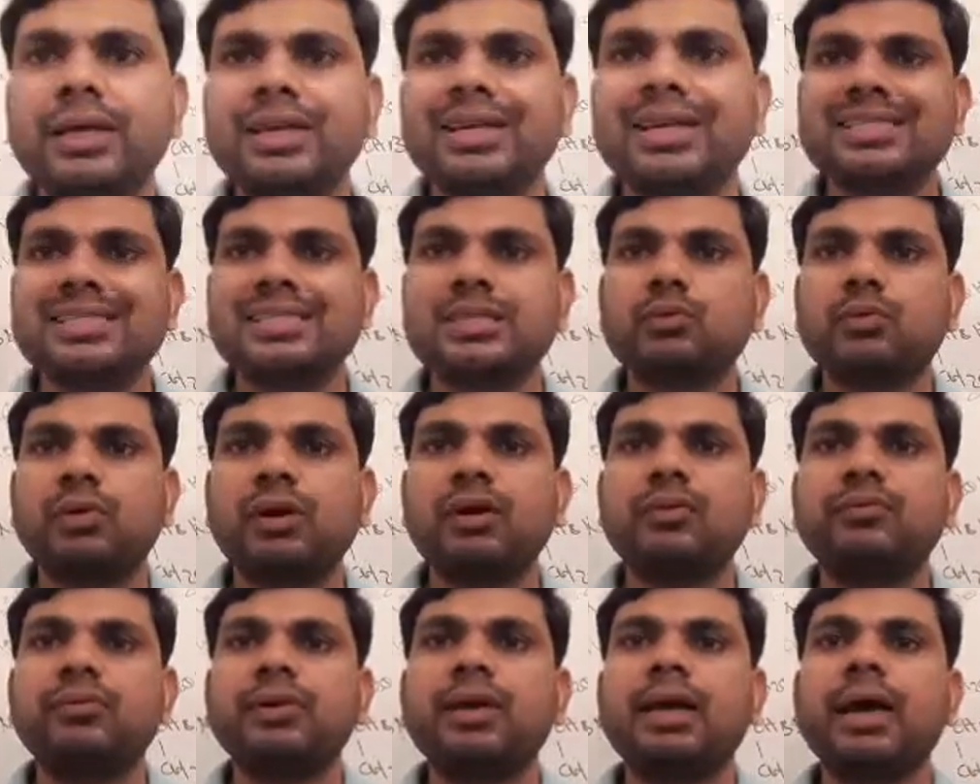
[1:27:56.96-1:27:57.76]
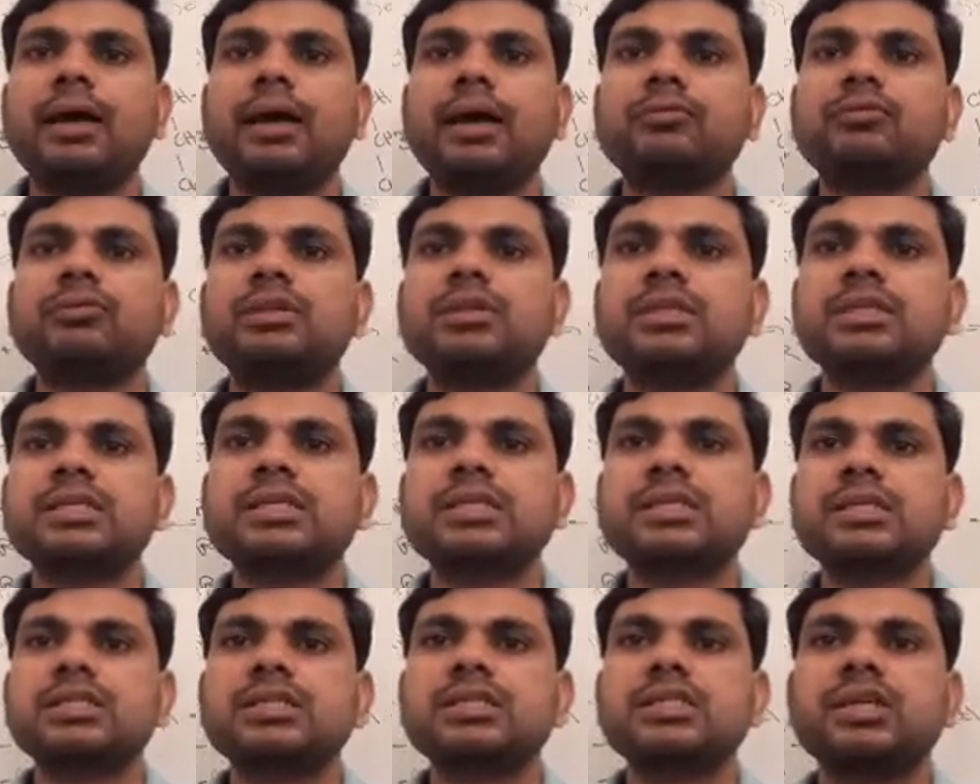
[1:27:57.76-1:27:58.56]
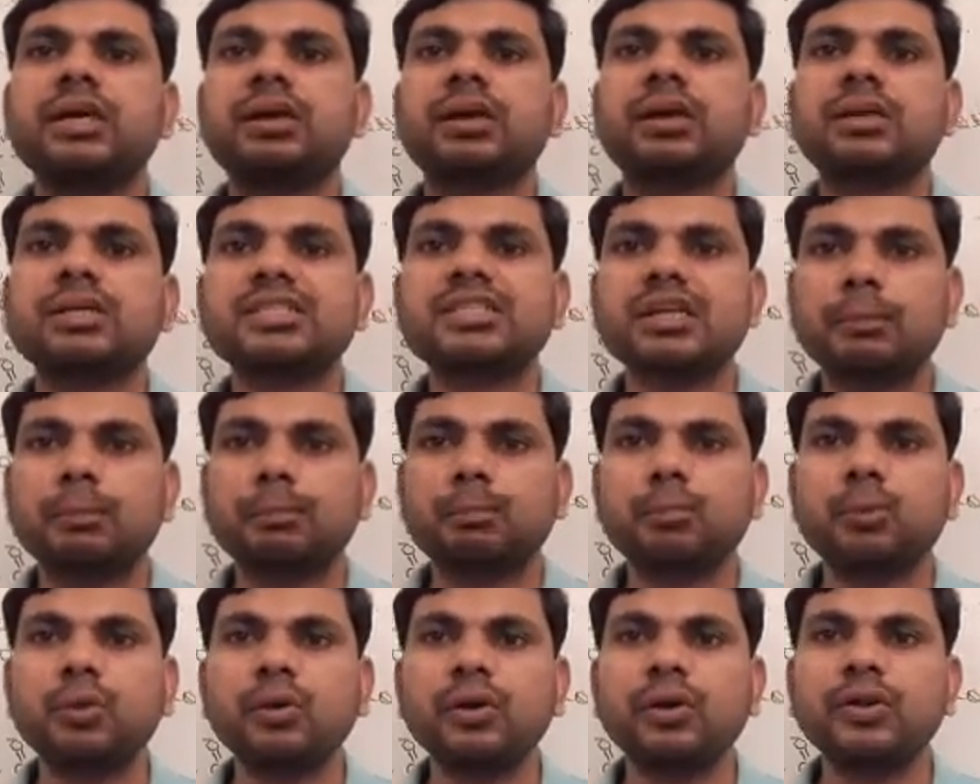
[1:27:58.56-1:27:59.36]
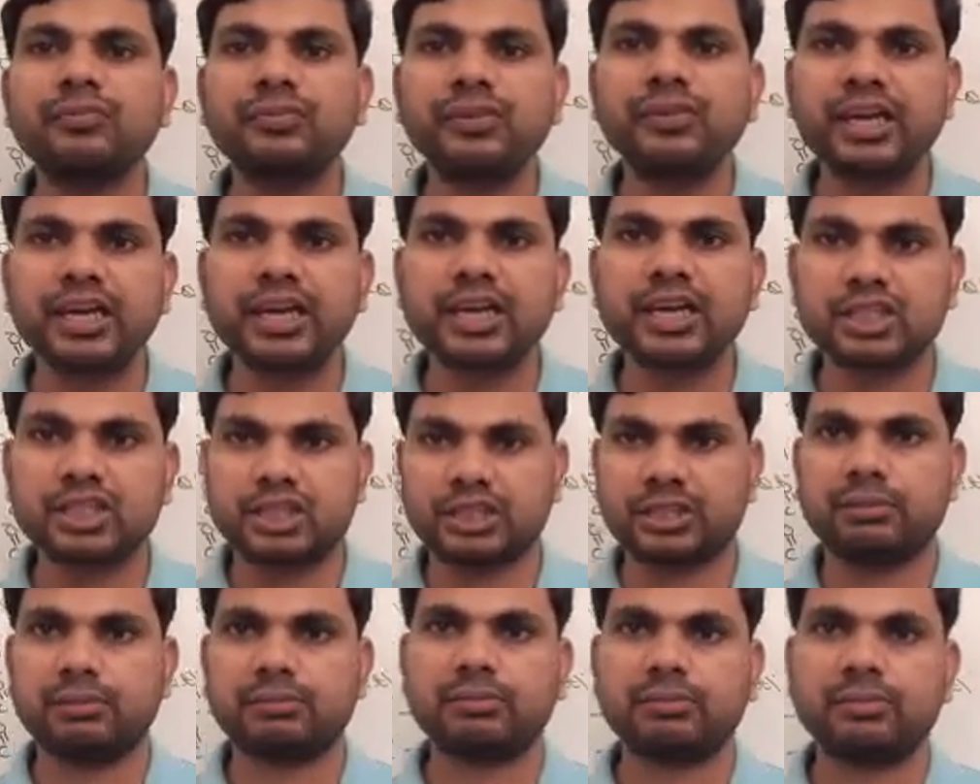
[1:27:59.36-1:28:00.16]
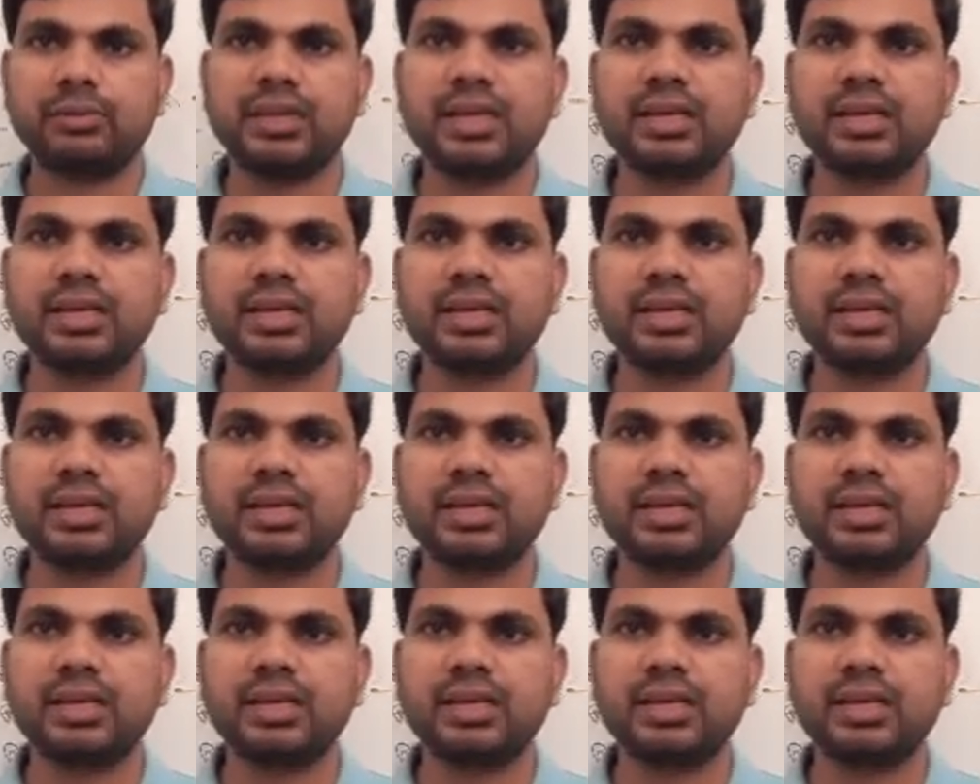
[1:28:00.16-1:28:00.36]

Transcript: next one we have to discuss here, saponification.